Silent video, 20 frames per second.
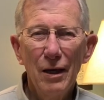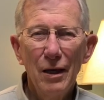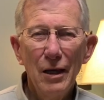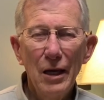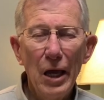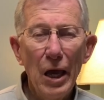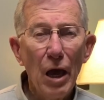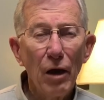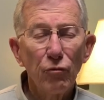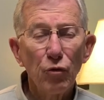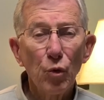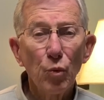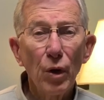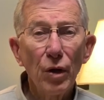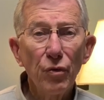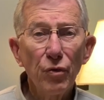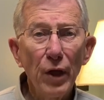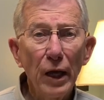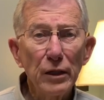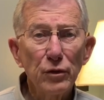Hey everyone,
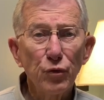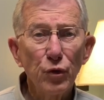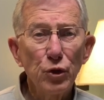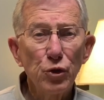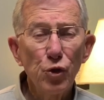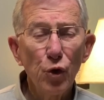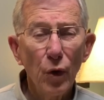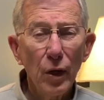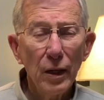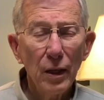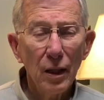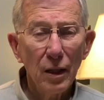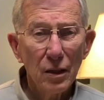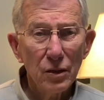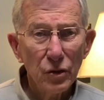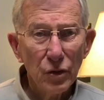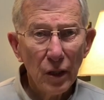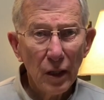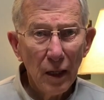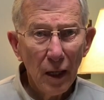thanks for joining
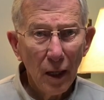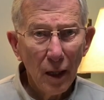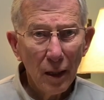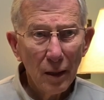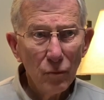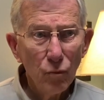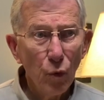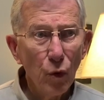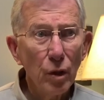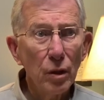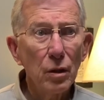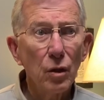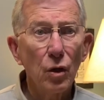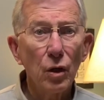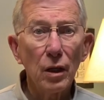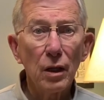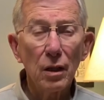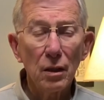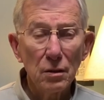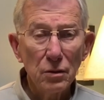us again. We're going to
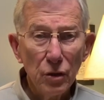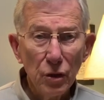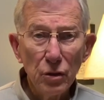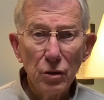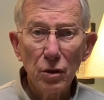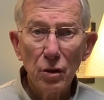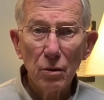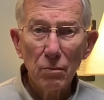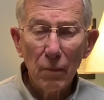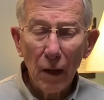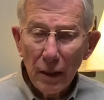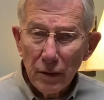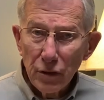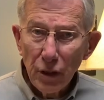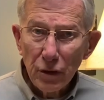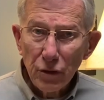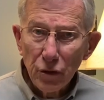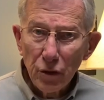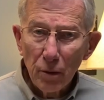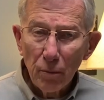continue my
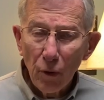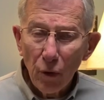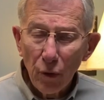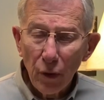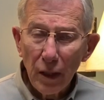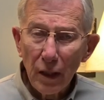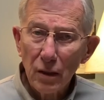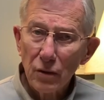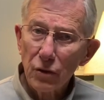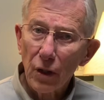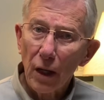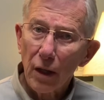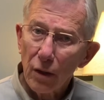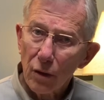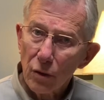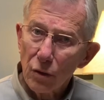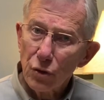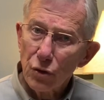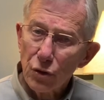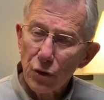testimony as I
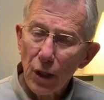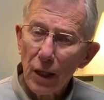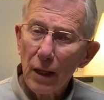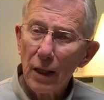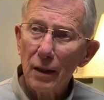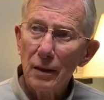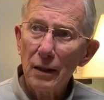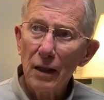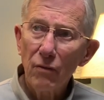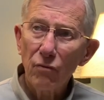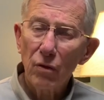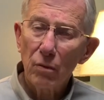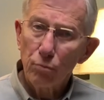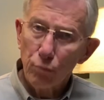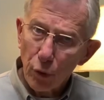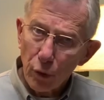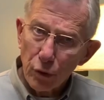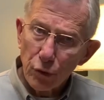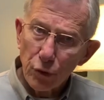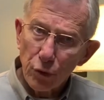understand even
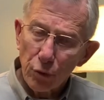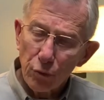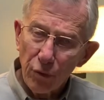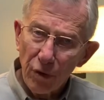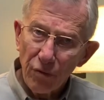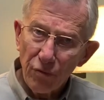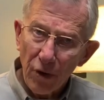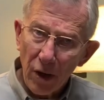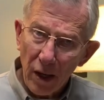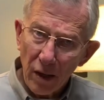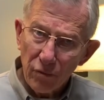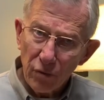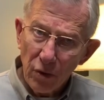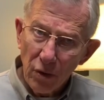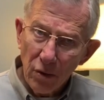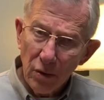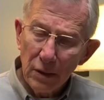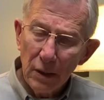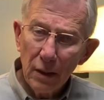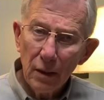personal
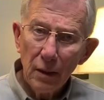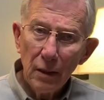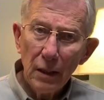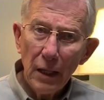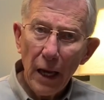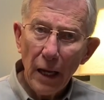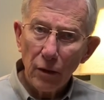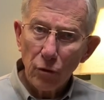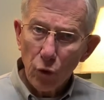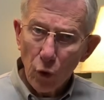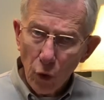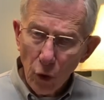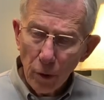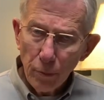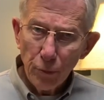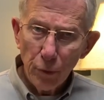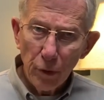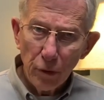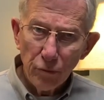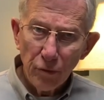revival and
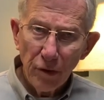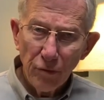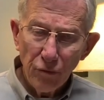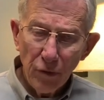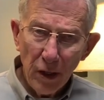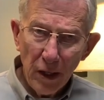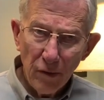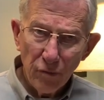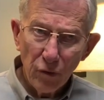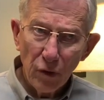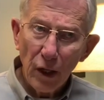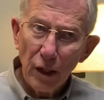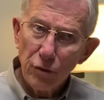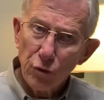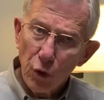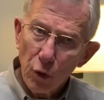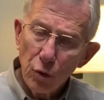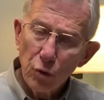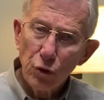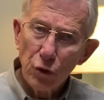corporate revival. I
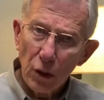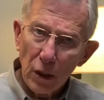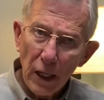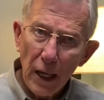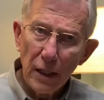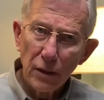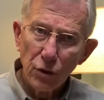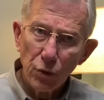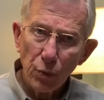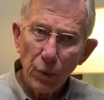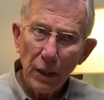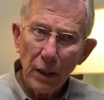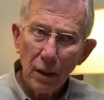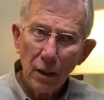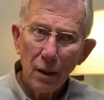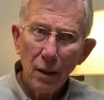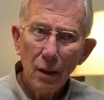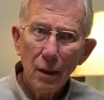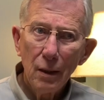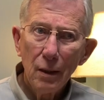told you last
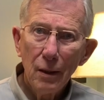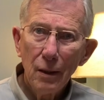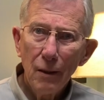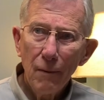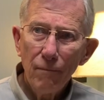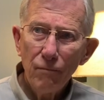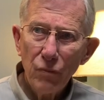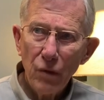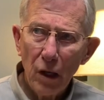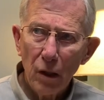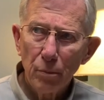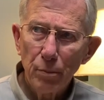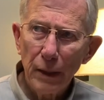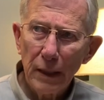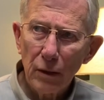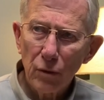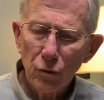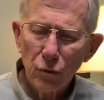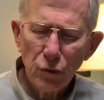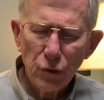week
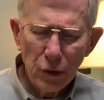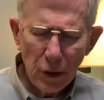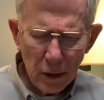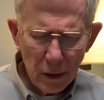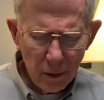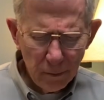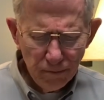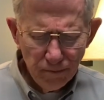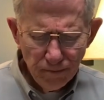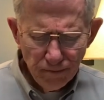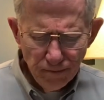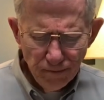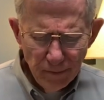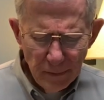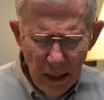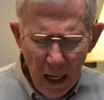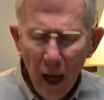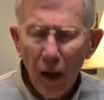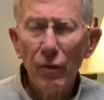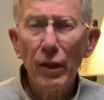about um,
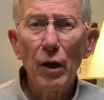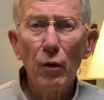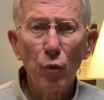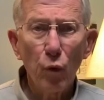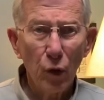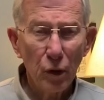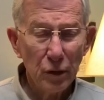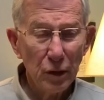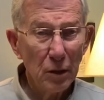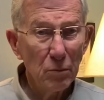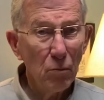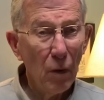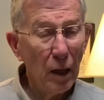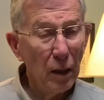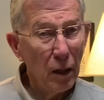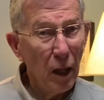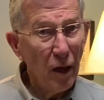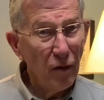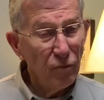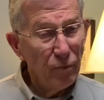how that worked in my
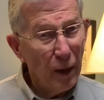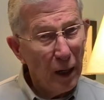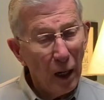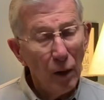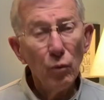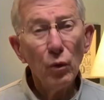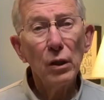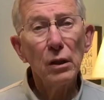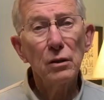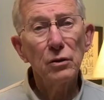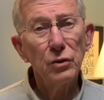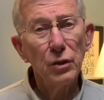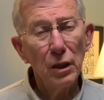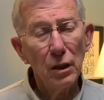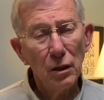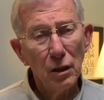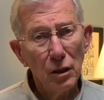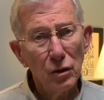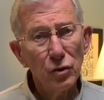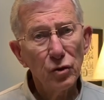life, but I want to tell
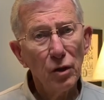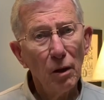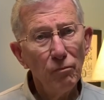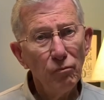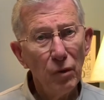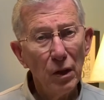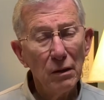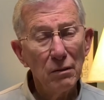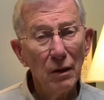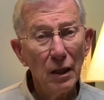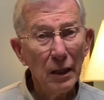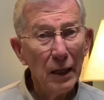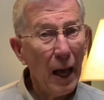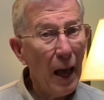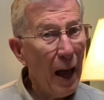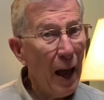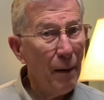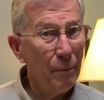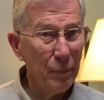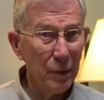you something that
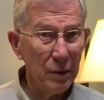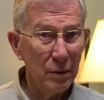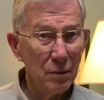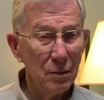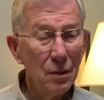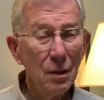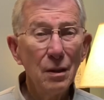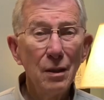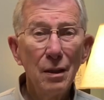happened